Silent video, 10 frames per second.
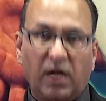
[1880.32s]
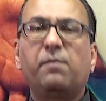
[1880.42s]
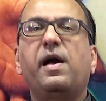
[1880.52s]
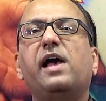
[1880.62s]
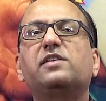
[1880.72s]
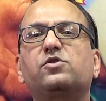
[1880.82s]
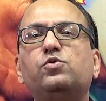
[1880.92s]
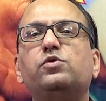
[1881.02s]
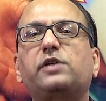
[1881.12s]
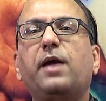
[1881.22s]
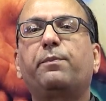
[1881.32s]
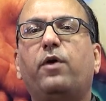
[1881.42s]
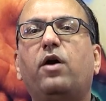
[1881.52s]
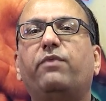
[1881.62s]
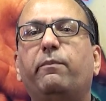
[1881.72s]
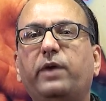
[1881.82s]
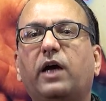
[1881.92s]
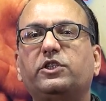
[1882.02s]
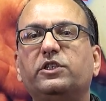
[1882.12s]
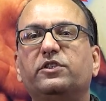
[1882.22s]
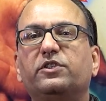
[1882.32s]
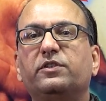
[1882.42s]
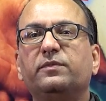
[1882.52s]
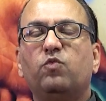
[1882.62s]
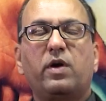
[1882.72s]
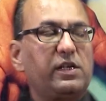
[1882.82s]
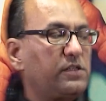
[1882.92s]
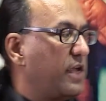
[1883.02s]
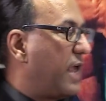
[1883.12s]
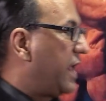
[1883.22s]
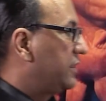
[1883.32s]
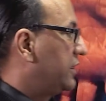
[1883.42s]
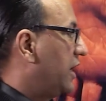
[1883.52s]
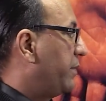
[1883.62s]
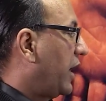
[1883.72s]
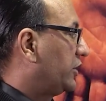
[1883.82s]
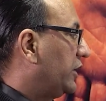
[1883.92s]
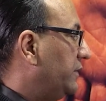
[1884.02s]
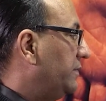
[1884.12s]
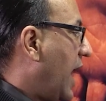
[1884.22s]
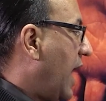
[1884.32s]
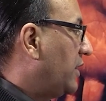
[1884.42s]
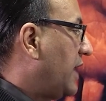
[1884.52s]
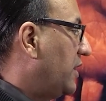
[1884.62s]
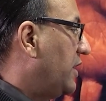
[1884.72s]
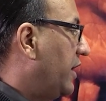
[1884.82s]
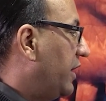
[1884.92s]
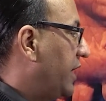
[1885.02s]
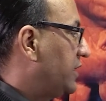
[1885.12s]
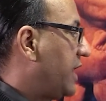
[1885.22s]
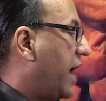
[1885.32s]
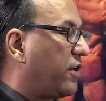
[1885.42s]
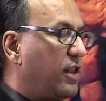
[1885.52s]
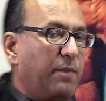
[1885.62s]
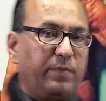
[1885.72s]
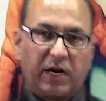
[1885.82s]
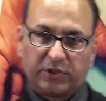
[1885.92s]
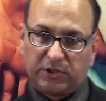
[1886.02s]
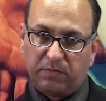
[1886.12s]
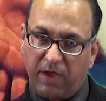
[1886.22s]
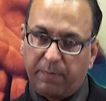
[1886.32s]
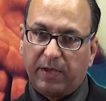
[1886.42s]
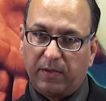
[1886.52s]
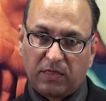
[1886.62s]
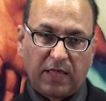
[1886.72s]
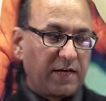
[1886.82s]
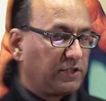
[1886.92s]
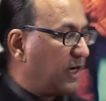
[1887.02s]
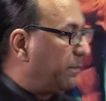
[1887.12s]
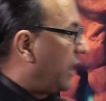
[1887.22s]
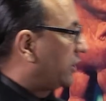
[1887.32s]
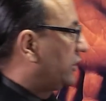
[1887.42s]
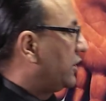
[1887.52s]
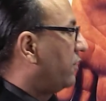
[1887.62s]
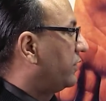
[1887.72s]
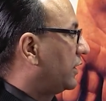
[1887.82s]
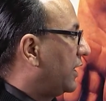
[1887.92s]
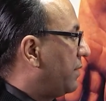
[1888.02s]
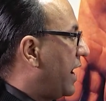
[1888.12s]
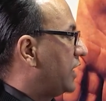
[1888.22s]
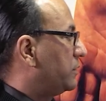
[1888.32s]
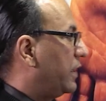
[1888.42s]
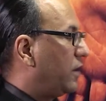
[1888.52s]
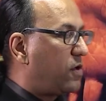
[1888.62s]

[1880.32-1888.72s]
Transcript: thumb has two types of abductions. One is the anterior abduction and then there is lateral abduction. Maybe the anterior abduction of the thumb has been